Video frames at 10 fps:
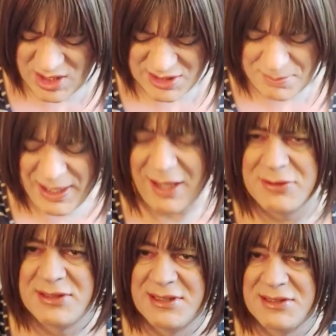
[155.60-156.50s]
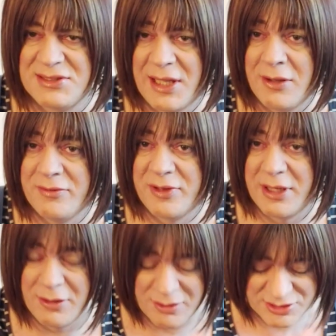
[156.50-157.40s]
the powder didn't stay on
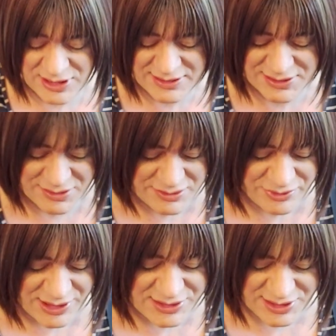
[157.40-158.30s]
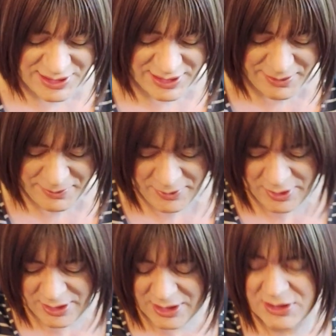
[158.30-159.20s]
very long because I didn't really seal it.
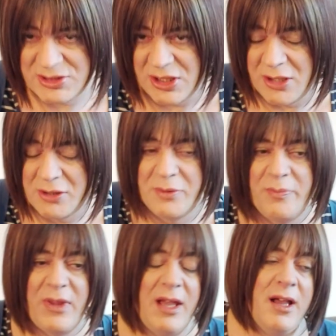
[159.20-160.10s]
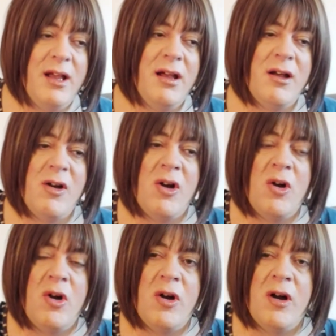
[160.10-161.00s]
So
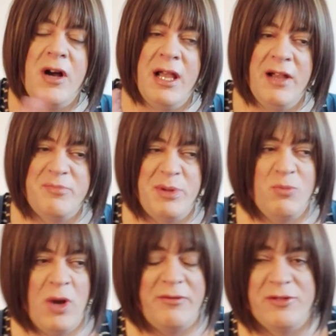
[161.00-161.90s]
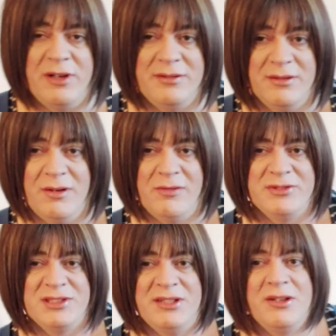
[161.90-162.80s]
I have been weathering.
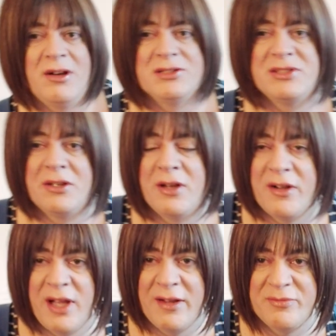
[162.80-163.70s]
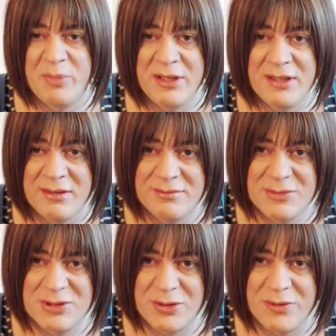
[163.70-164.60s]
Obviously you guys know that I have been
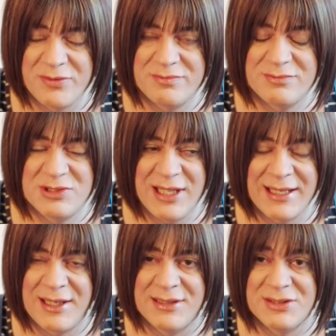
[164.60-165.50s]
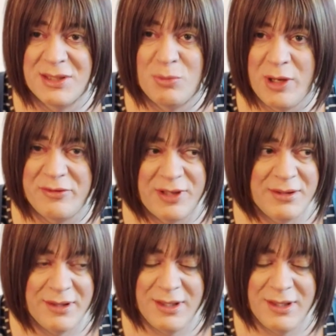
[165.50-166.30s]
sort of tackling some weathering,